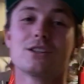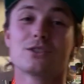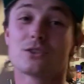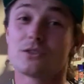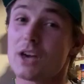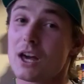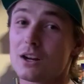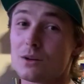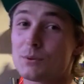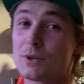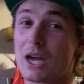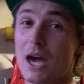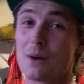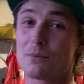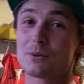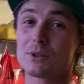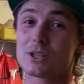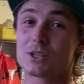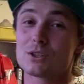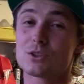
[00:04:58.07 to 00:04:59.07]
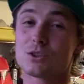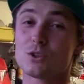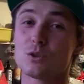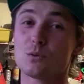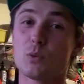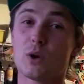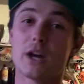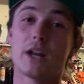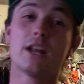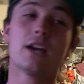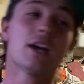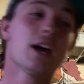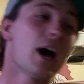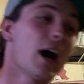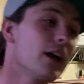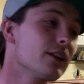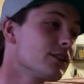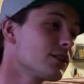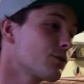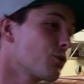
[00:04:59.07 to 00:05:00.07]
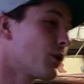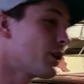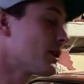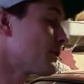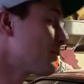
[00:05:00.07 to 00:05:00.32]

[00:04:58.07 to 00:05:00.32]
So that'll be happening soon, but I just want to